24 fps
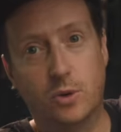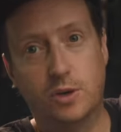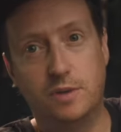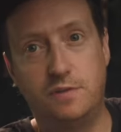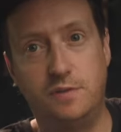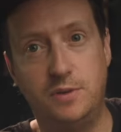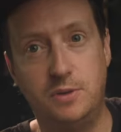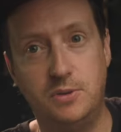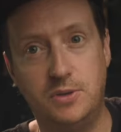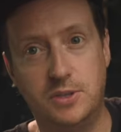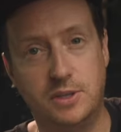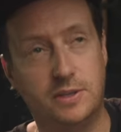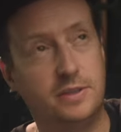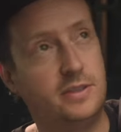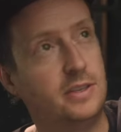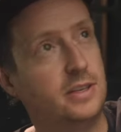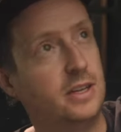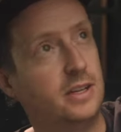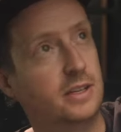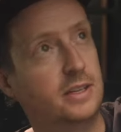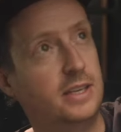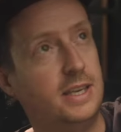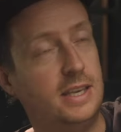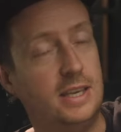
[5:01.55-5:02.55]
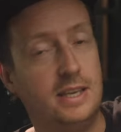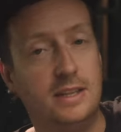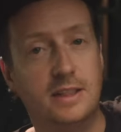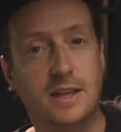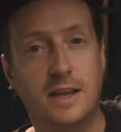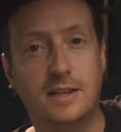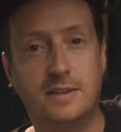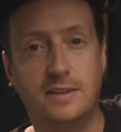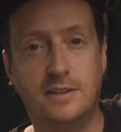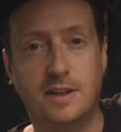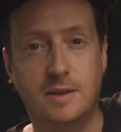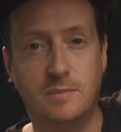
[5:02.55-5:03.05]
more diffusion to the
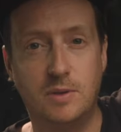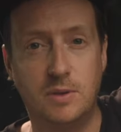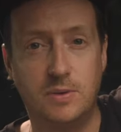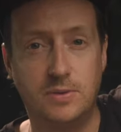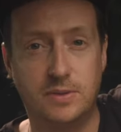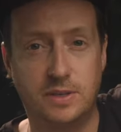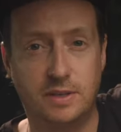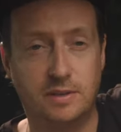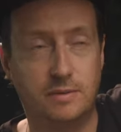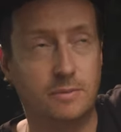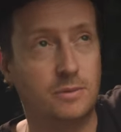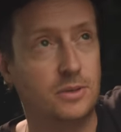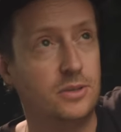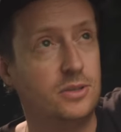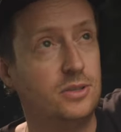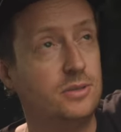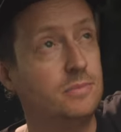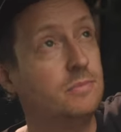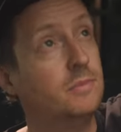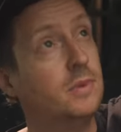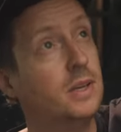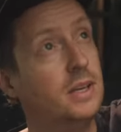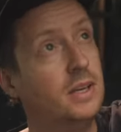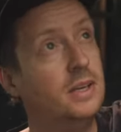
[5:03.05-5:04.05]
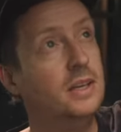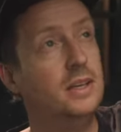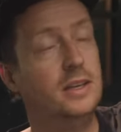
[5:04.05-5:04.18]
key light that I'm using, which